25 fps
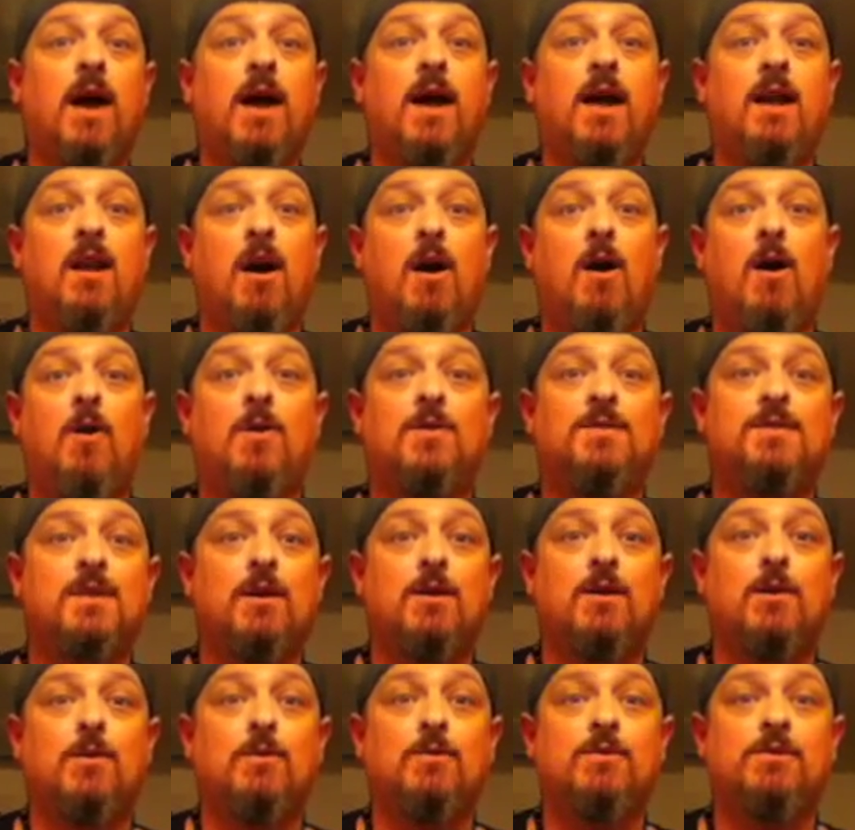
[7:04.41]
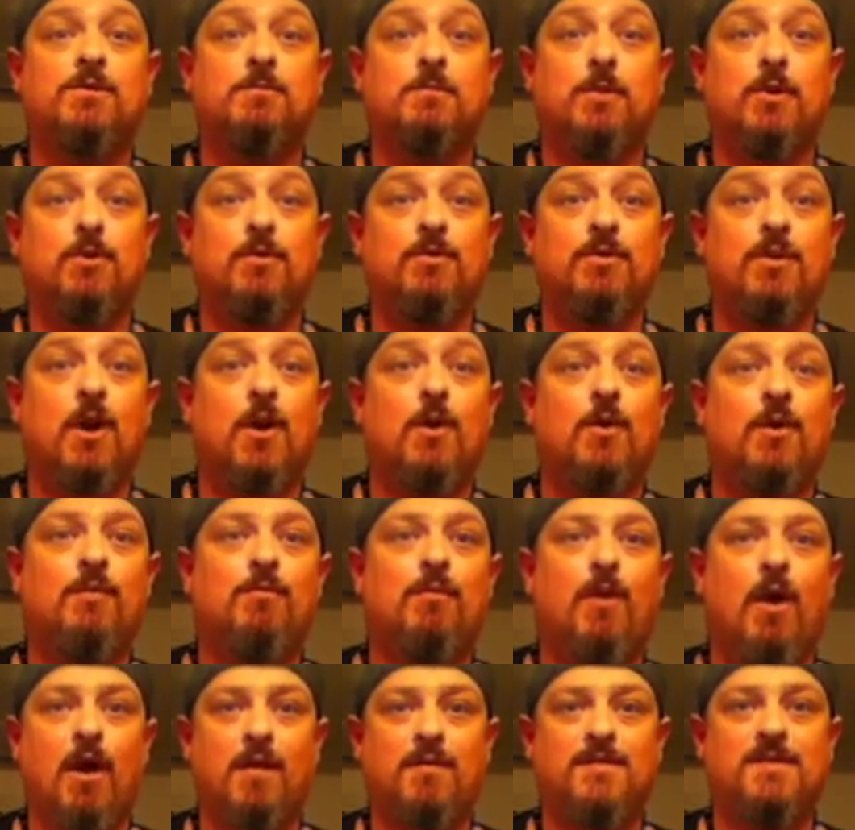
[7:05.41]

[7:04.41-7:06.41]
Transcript: And also Smooth Cody Ruff,